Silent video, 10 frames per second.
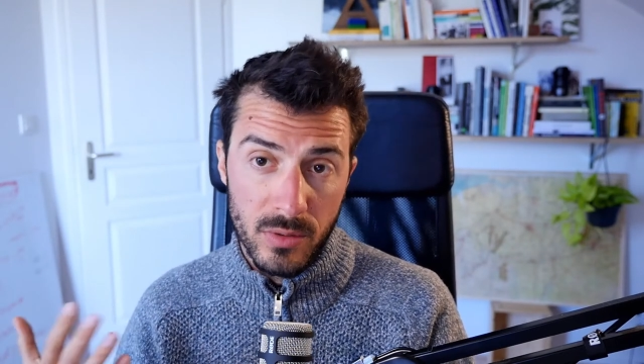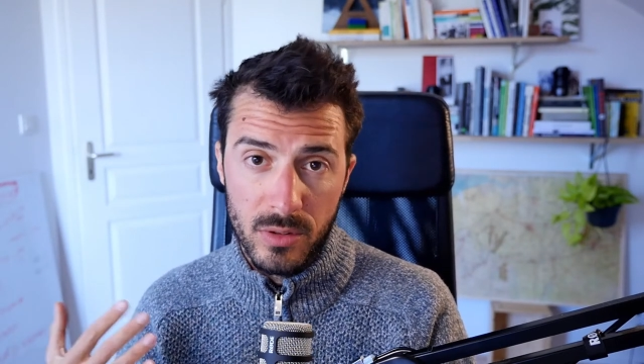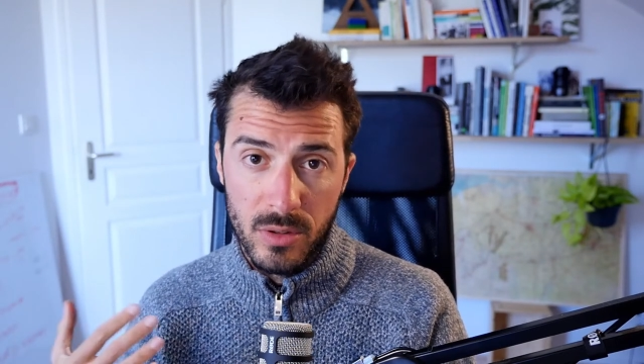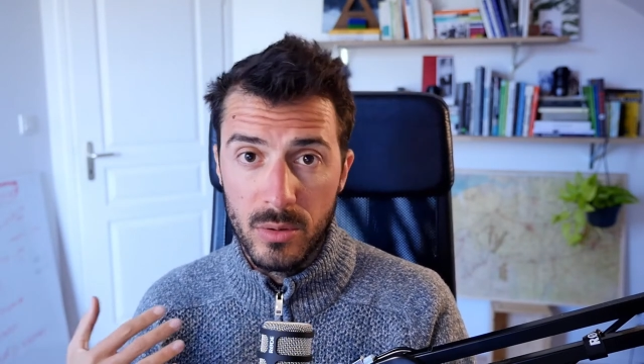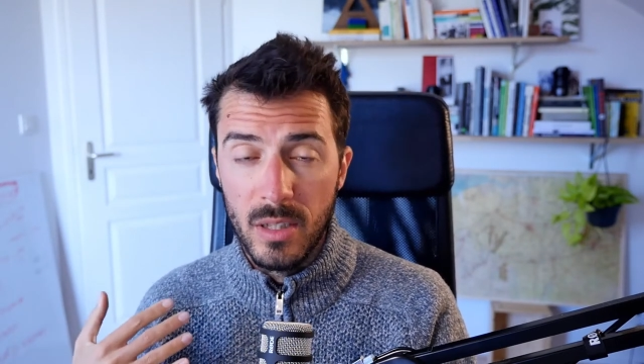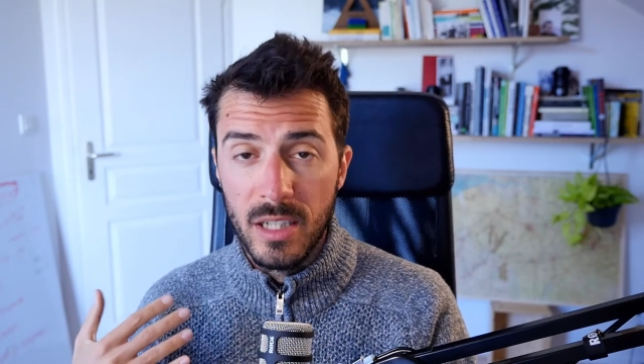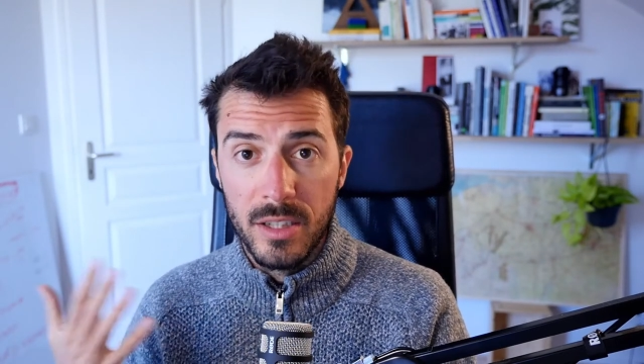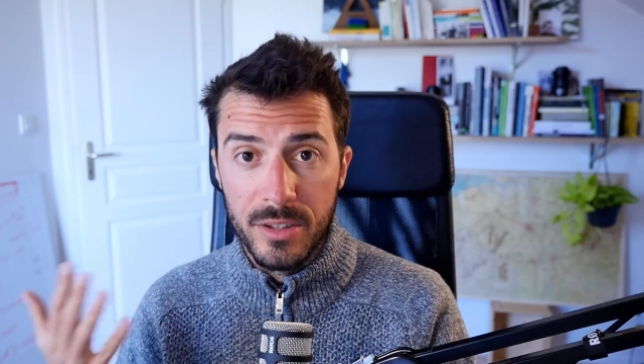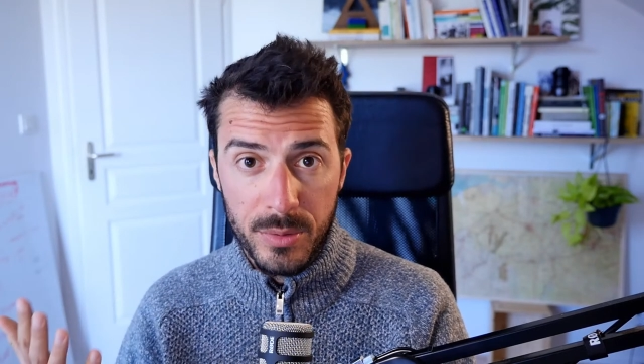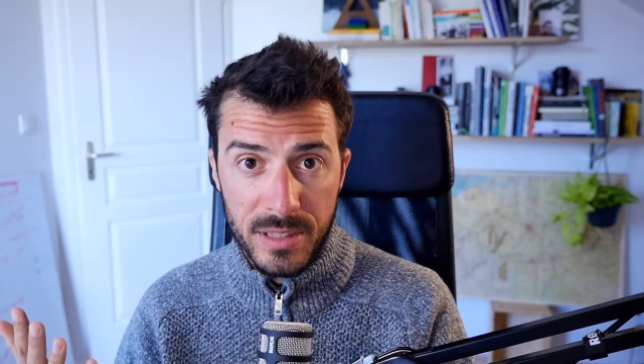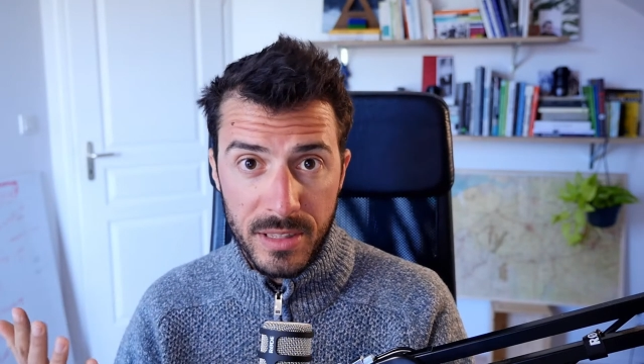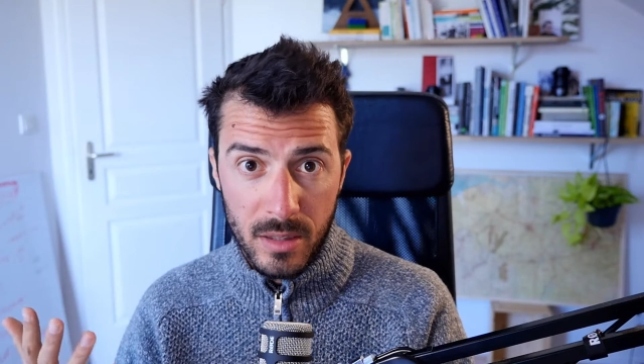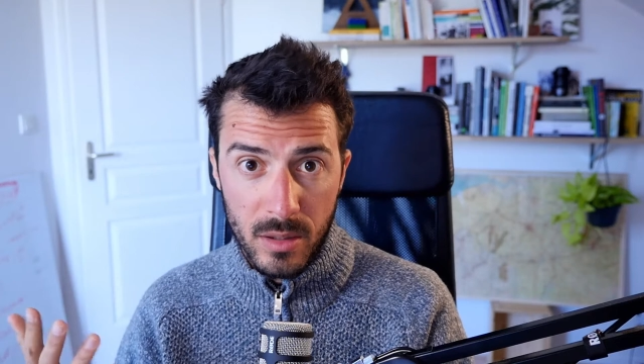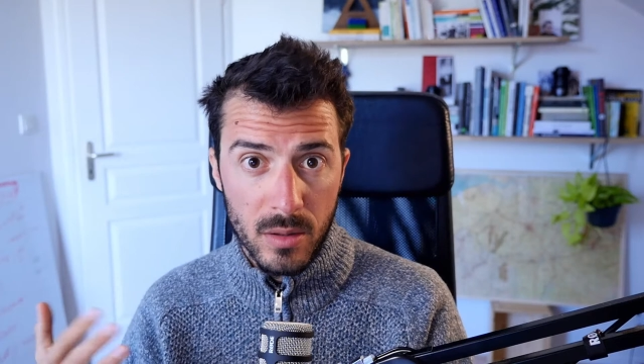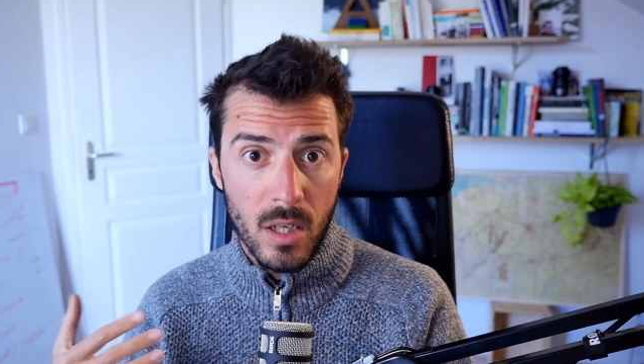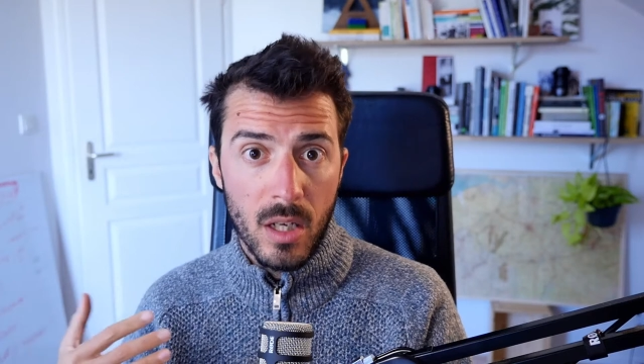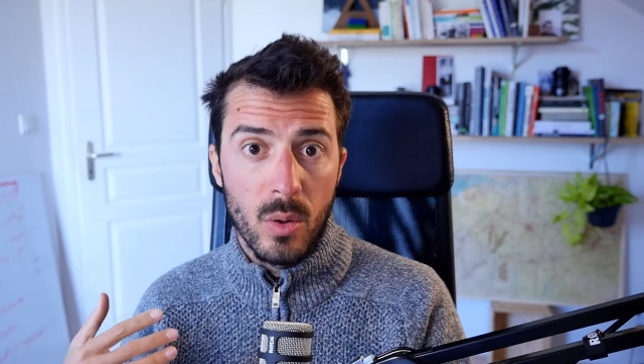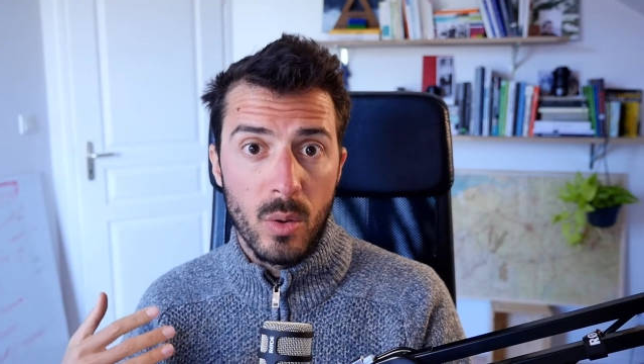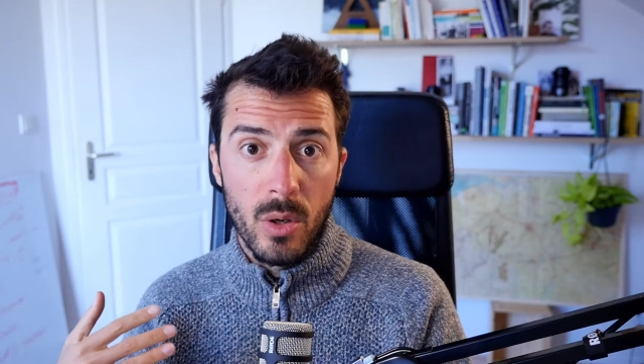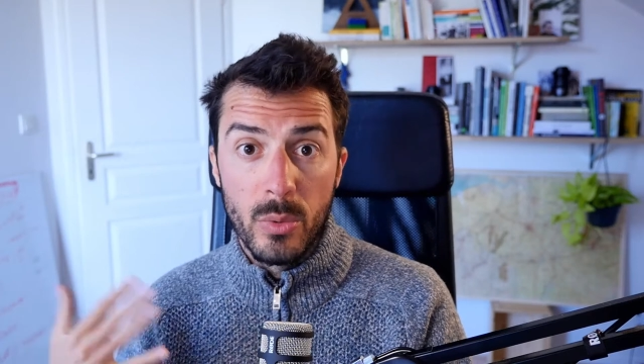So a country scale
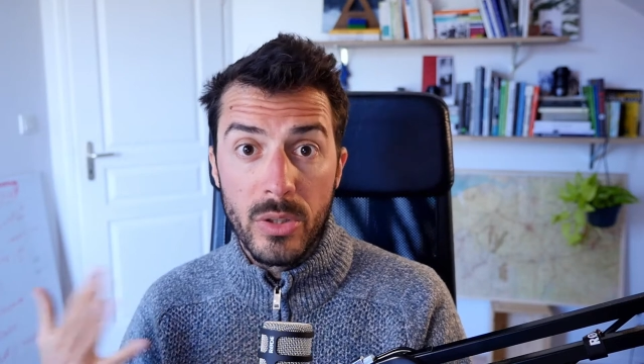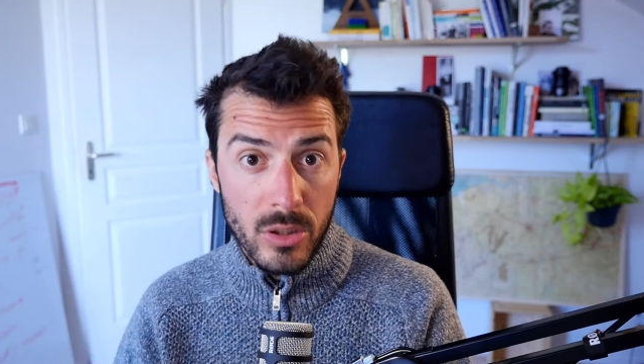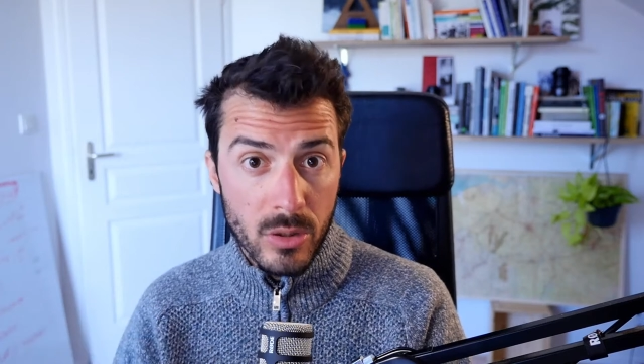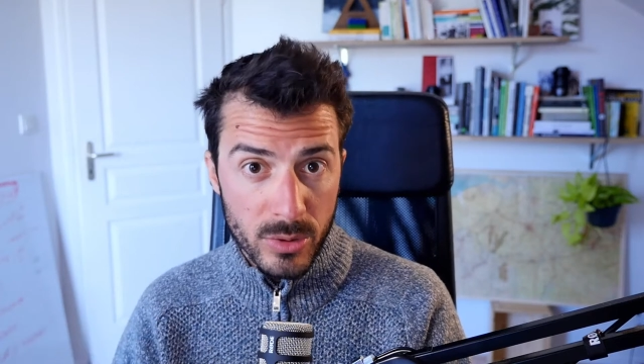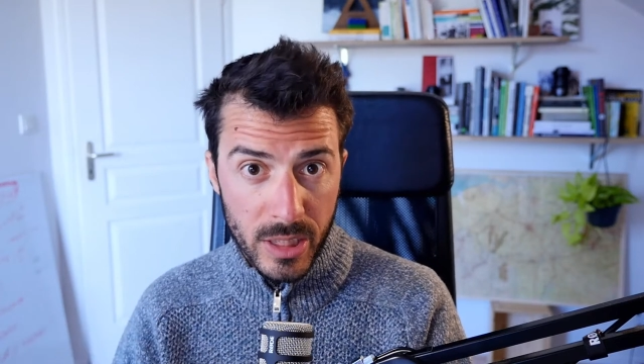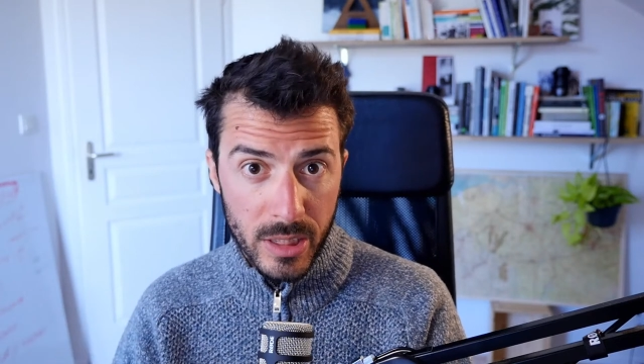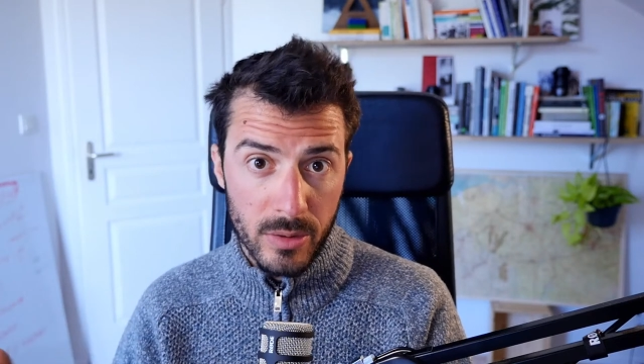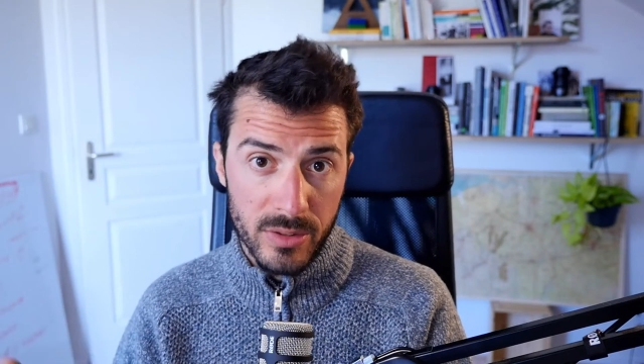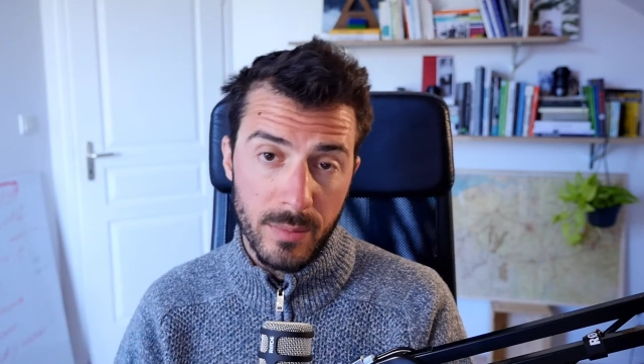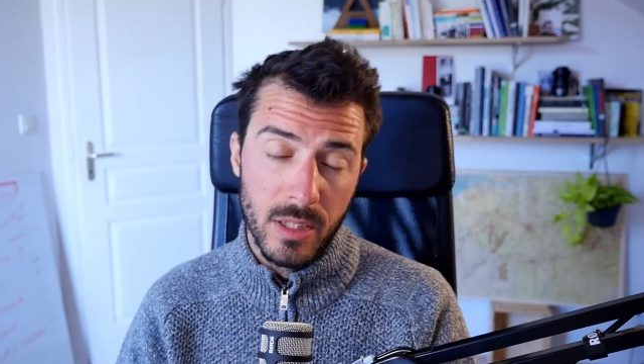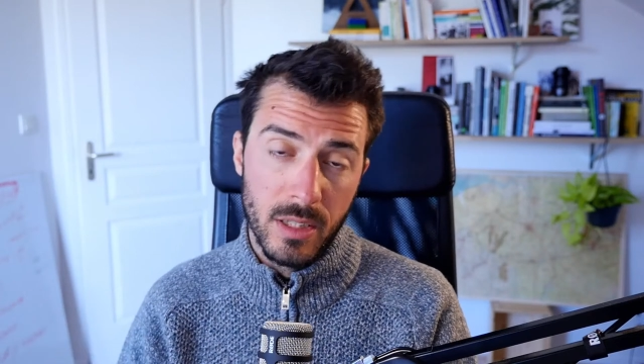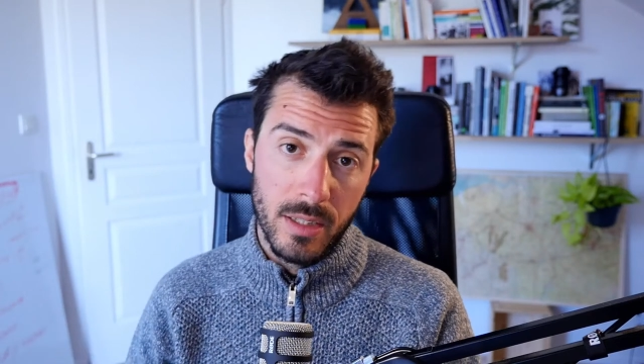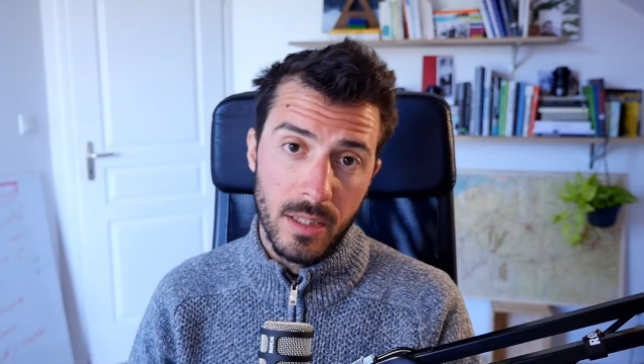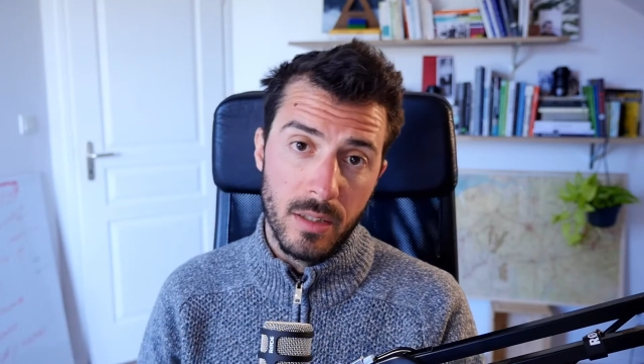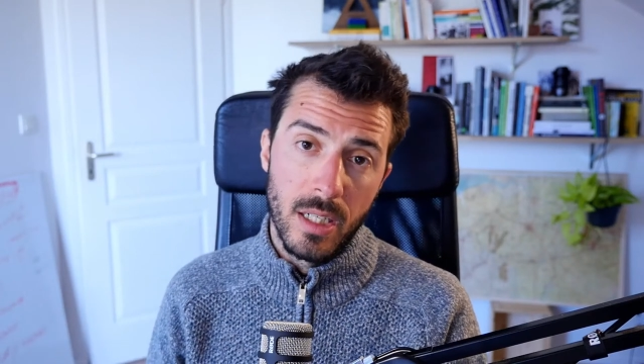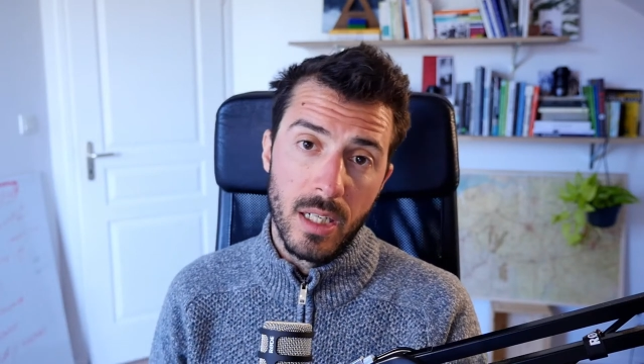or a regional scale, something like that.